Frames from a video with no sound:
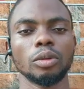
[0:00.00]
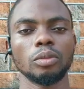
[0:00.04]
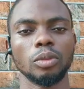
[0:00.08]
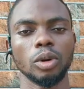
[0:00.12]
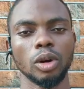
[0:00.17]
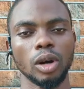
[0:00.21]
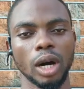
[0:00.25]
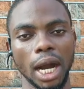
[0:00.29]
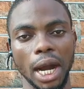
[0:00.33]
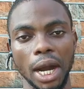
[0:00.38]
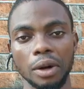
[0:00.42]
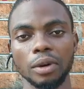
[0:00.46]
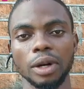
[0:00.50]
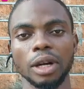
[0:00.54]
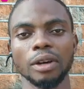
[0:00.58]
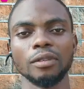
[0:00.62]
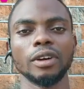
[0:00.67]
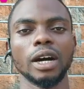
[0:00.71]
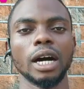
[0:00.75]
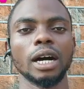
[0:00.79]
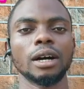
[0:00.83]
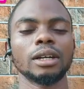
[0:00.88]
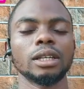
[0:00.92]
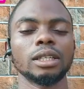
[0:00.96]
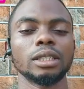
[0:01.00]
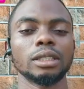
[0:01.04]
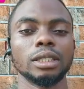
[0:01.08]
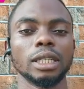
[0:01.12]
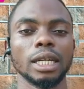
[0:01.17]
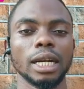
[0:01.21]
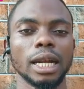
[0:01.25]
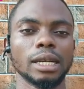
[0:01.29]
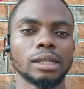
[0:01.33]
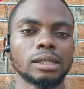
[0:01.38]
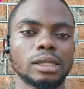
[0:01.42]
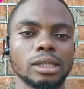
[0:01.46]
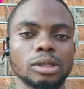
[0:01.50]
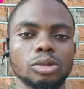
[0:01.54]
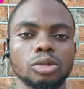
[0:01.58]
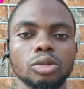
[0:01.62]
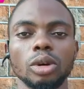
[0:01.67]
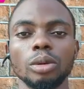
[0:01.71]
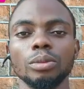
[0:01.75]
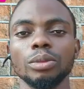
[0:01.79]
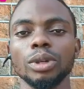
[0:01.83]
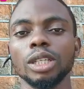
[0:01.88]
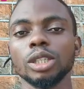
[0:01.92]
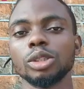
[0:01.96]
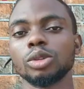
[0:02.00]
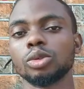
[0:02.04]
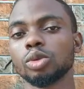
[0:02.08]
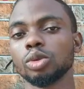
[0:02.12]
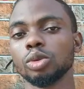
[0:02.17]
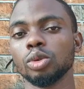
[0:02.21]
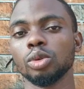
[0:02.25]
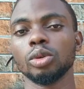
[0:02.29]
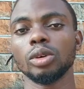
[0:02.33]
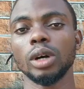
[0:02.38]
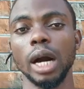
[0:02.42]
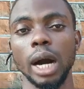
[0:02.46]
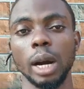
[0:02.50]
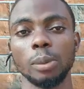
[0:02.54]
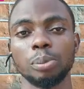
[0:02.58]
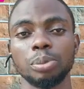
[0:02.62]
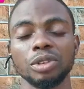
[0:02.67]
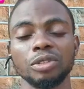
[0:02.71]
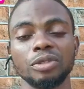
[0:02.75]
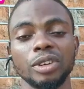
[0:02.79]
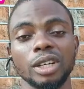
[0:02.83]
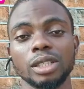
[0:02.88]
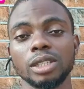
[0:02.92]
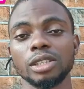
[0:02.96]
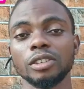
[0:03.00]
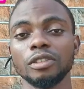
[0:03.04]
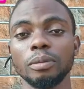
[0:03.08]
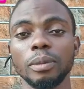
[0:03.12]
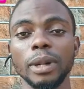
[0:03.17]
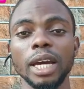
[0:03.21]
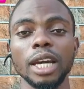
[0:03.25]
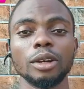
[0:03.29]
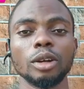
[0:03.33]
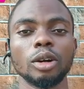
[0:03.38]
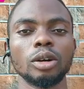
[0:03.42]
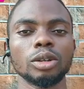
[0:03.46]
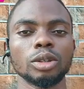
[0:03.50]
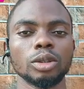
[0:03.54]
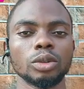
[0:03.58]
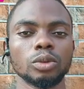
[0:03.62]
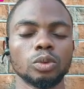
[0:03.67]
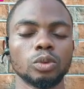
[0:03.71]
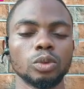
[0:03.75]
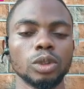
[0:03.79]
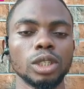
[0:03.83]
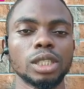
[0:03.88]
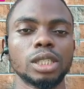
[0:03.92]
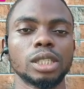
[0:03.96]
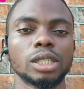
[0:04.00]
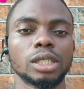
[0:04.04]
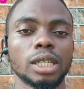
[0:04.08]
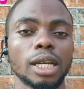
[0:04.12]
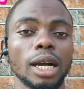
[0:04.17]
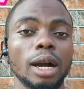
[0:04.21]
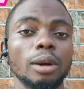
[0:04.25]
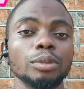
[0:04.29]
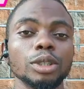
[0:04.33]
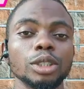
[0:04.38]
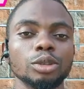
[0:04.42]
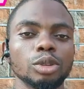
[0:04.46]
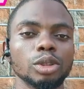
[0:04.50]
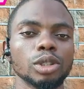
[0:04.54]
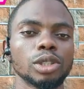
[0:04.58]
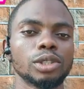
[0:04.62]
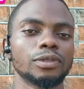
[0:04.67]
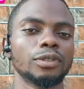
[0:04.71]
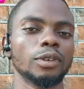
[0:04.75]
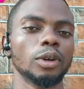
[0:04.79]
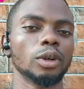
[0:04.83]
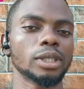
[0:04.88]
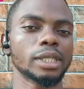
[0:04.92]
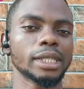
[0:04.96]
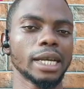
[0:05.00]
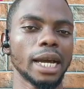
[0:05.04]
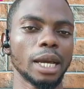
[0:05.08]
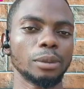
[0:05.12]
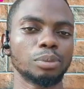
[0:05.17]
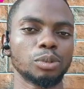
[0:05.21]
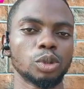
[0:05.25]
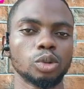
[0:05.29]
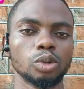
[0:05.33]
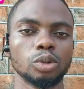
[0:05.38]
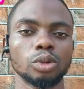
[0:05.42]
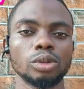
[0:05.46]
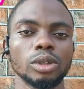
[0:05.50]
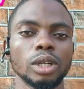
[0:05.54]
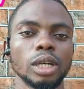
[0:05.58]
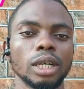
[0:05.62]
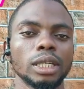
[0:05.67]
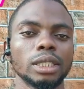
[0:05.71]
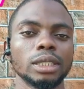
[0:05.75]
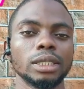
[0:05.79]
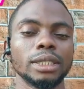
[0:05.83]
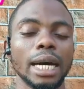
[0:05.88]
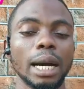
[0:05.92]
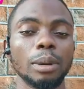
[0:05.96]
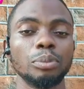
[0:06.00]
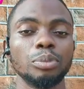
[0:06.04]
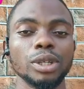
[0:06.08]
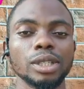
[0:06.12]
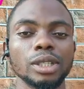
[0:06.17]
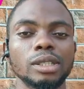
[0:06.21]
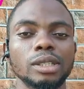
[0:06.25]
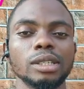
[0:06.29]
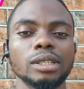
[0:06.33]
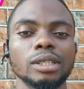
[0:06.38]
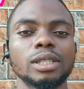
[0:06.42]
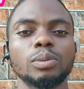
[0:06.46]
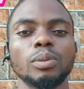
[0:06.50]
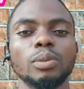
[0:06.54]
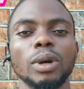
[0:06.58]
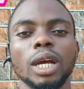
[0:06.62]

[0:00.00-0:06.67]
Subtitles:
But however, there are still some little preventive measure which can be used for type 2 diabetes